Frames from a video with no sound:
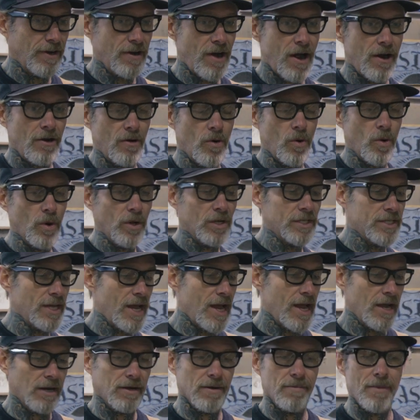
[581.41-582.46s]
out an oil
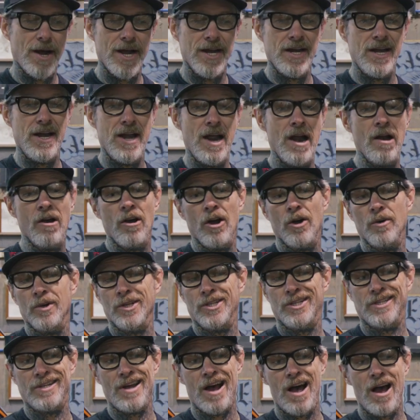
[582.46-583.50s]
tank. I might narrow a
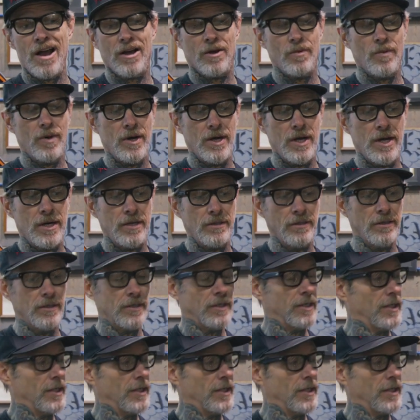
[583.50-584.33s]
stock one.